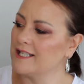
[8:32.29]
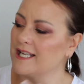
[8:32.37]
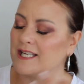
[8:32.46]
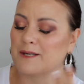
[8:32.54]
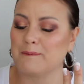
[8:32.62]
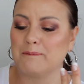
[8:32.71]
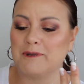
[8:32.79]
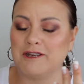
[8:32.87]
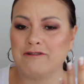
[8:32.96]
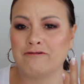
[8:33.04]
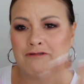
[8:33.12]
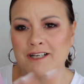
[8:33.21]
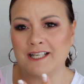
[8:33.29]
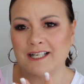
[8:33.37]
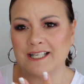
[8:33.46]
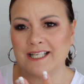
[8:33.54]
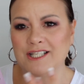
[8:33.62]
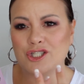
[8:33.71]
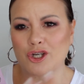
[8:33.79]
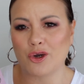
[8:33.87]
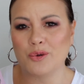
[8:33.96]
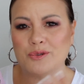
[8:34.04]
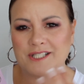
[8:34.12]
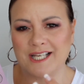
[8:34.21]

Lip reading: They can be really toned